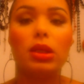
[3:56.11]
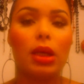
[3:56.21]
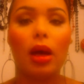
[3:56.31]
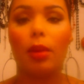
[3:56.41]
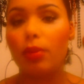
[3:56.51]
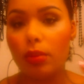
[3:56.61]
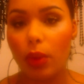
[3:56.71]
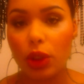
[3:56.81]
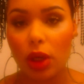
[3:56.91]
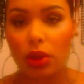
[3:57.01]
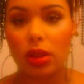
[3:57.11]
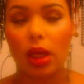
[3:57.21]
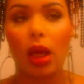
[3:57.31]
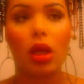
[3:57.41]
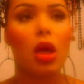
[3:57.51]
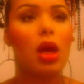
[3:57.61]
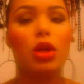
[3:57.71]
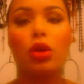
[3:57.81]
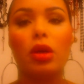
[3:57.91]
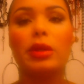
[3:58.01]
to help moisturize your skin.
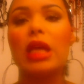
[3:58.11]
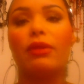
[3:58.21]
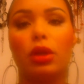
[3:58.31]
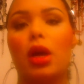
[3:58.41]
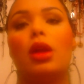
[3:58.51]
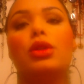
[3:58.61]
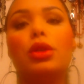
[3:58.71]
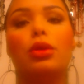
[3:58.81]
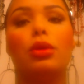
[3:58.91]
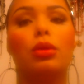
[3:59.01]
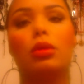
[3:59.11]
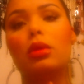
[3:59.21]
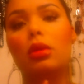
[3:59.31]
You don't always have to kind of do